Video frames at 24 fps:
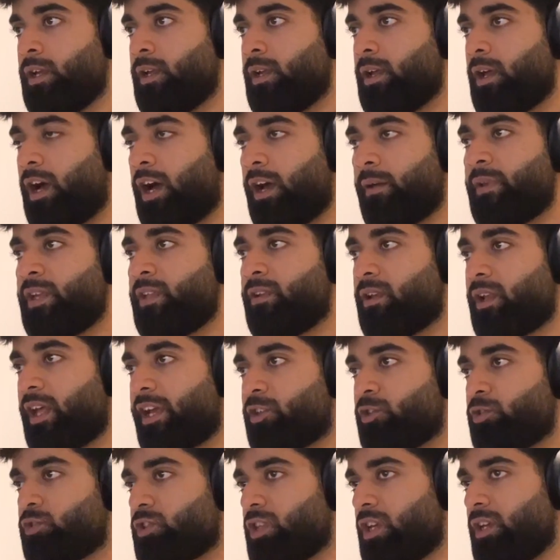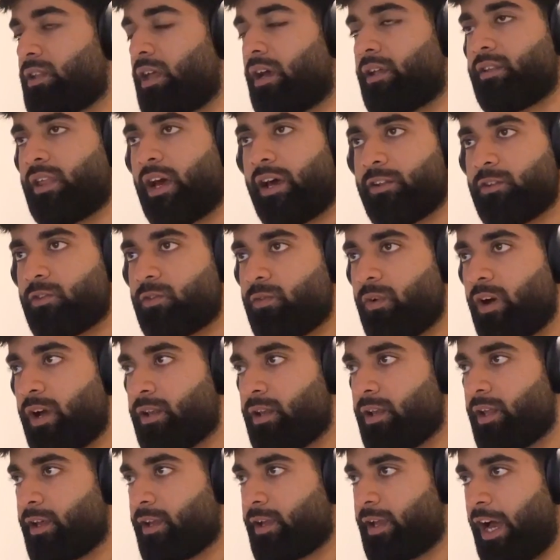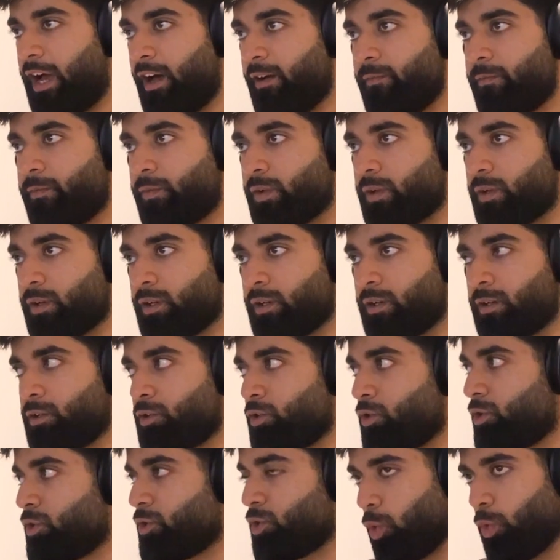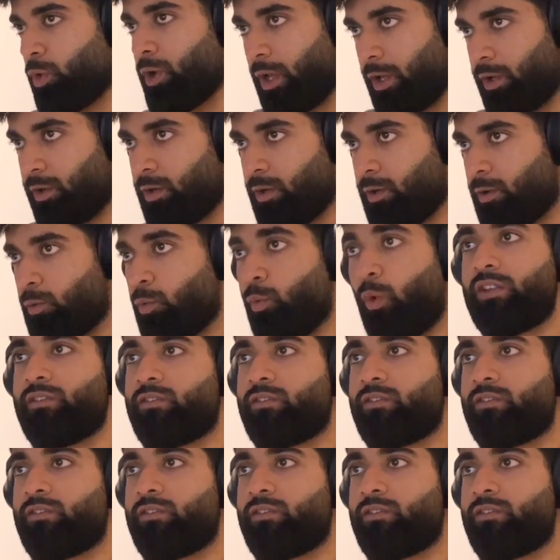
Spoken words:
I mean, like you said, that is fine. Like, have your donut once a